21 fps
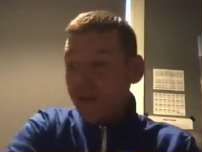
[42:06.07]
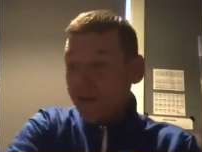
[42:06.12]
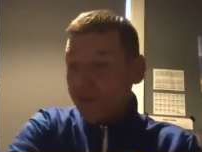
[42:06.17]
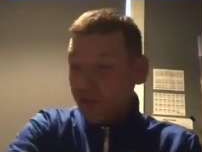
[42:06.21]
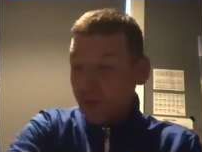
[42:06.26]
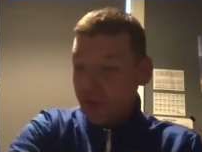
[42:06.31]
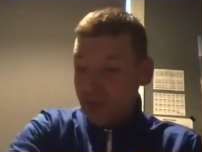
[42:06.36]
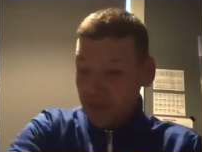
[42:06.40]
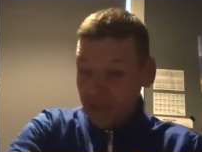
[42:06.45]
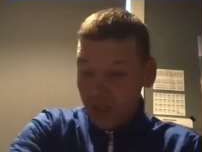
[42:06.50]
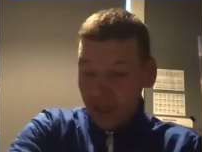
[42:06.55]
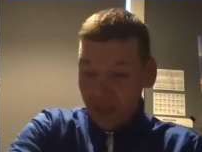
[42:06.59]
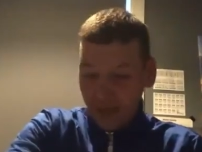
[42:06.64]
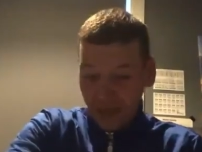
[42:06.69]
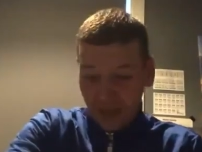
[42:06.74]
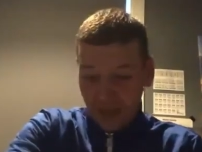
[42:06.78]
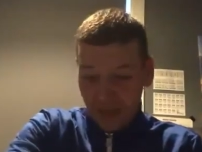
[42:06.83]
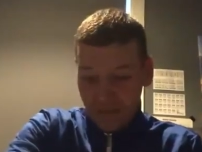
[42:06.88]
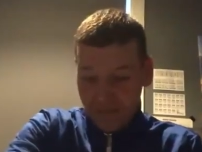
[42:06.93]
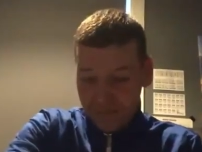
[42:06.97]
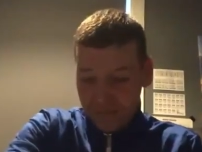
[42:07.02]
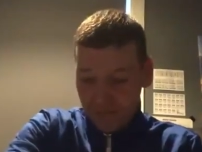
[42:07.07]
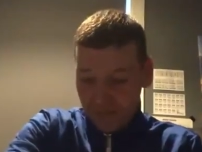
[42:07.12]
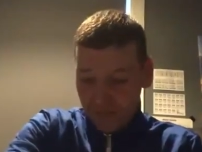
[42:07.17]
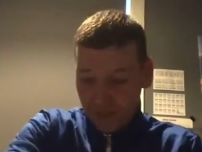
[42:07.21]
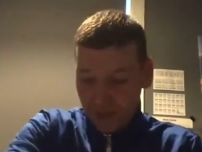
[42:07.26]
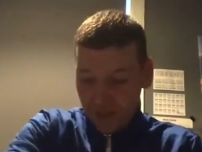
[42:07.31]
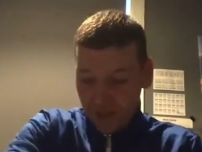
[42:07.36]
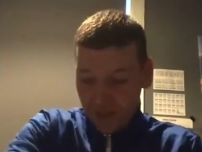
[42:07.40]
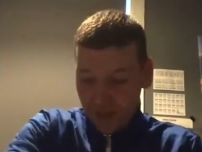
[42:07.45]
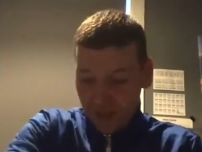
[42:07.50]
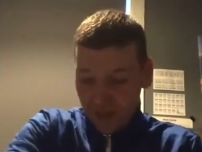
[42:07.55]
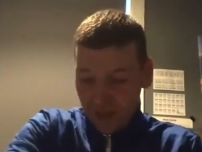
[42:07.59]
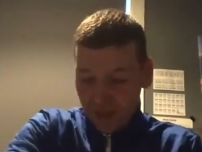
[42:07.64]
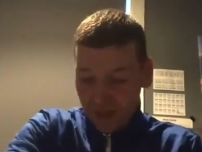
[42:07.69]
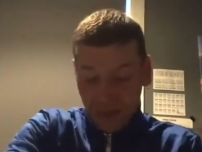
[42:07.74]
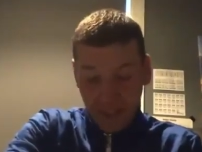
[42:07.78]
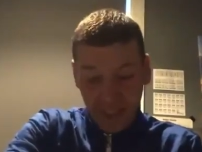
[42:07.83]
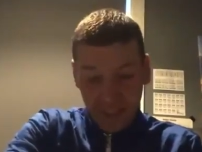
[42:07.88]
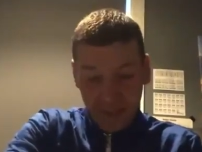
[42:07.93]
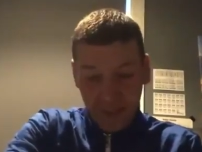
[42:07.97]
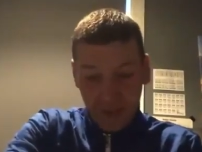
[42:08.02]
There was a, um, a
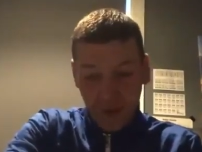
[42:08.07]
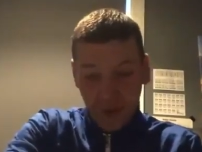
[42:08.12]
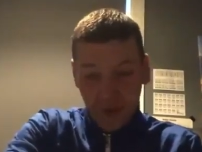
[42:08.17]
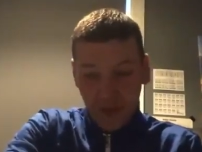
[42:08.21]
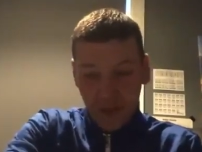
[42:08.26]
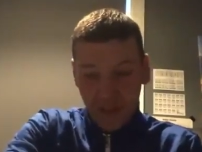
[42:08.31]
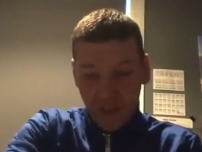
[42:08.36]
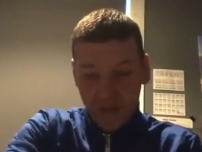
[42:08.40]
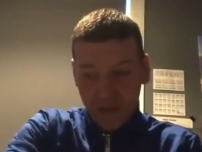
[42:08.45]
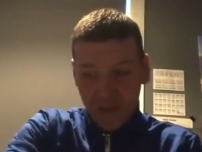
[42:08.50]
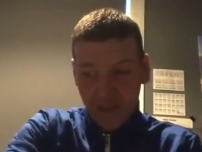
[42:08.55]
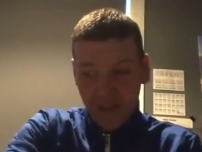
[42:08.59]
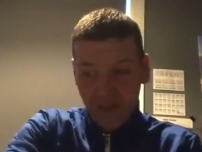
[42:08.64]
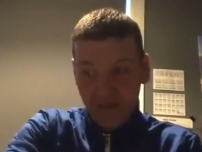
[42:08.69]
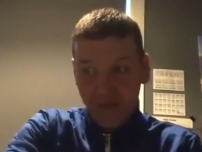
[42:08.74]
lady who had a